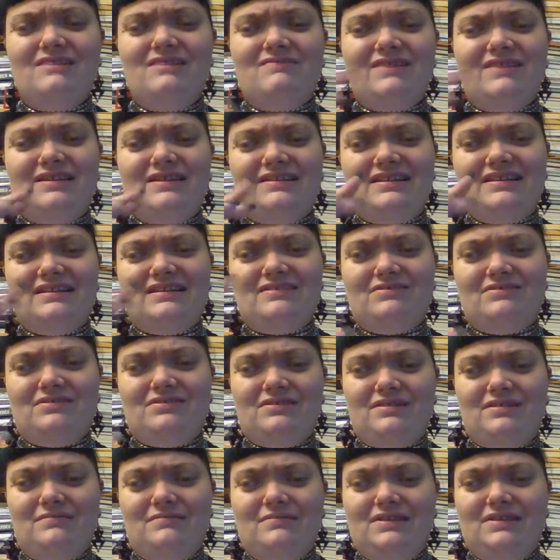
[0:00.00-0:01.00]
with glitter on
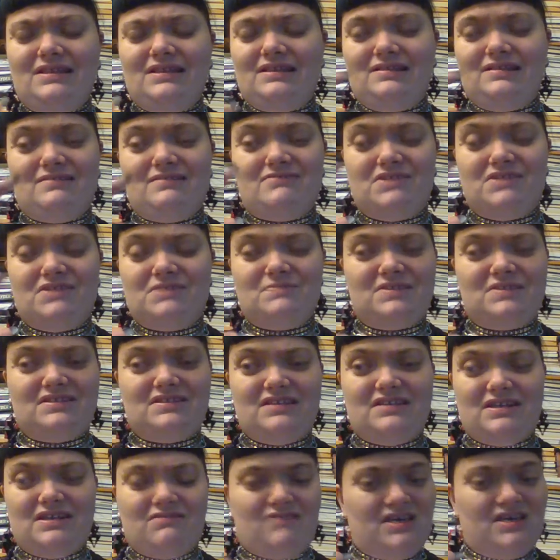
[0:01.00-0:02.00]
them, little Christmas
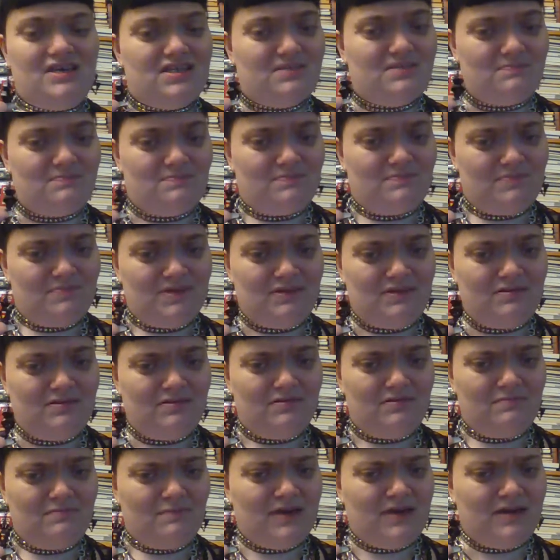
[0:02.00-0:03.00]
decoration
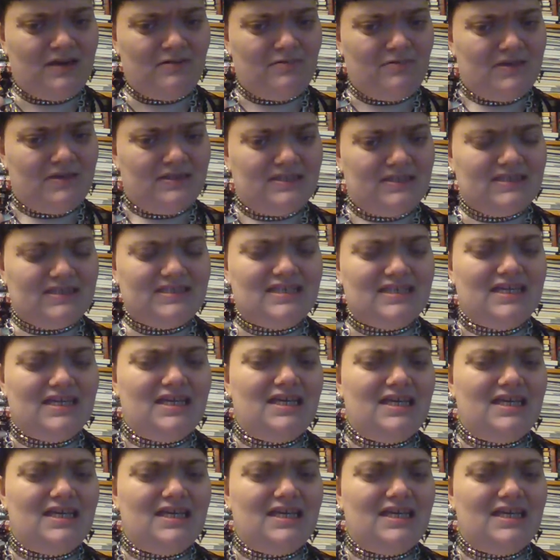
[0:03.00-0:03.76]
penguins.